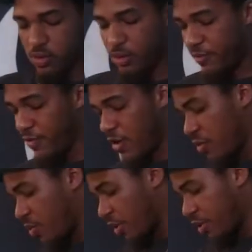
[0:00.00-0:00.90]
One of my
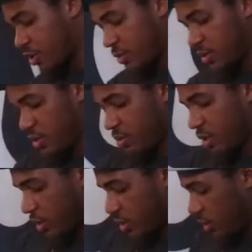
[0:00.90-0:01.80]
favorite parts of the
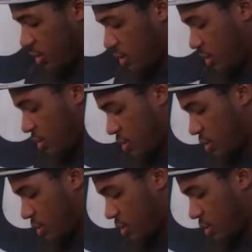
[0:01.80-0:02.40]
unboxings.